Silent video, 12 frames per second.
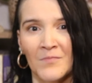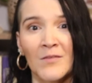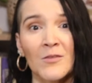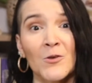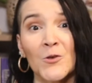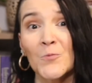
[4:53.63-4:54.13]

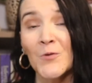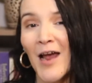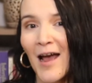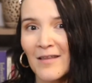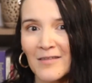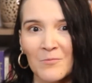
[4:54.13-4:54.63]
So you would
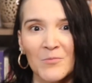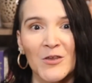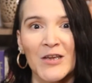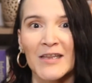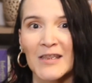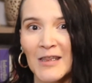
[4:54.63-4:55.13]
ask them to
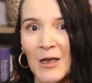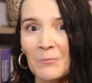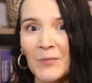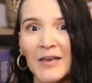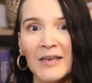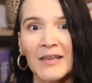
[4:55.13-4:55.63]
get
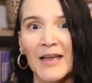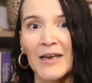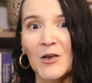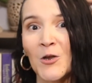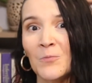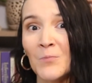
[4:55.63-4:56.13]
something
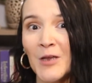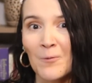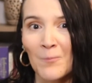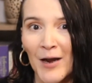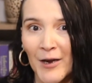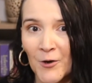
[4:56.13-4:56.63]
that could be a
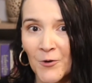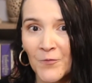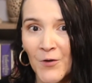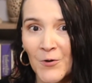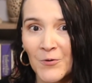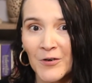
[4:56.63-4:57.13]

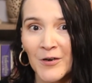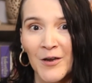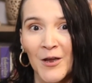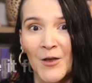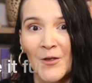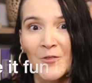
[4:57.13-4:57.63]
microphone.
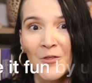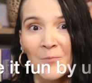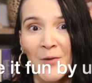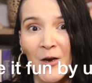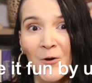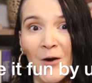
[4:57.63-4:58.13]
So I'm
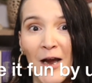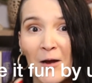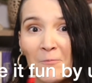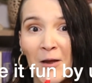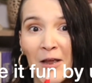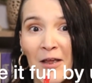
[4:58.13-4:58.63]
going to
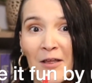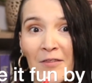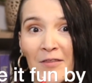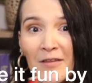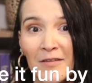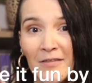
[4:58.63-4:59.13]
grab
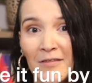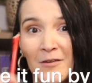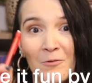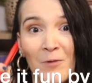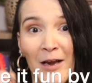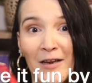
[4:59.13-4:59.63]
this
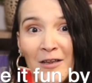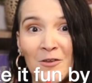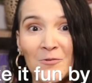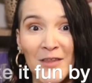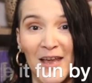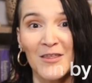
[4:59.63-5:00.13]
writing
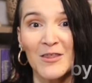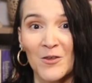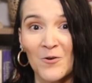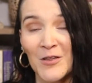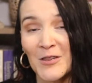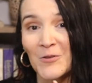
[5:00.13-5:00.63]

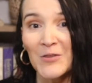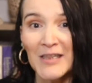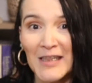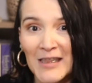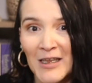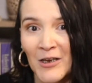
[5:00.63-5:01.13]
utensil, and so
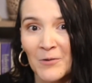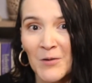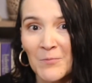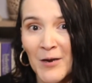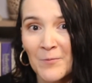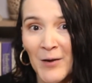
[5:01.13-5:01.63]
this is going to be
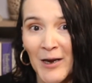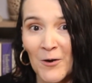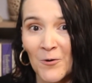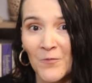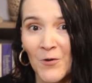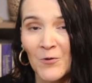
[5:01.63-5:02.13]
my
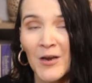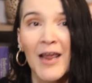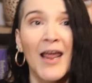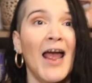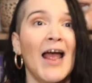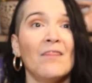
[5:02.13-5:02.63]
microphone,
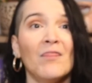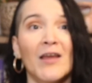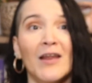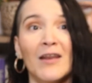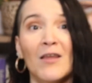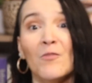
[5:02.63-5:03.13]
and
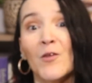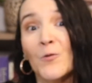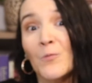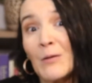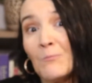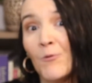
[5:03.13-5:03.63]
then they're
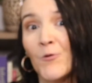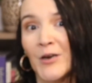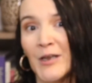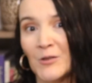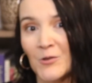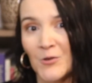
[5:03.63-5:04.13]

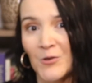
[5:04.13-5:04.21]
reporting to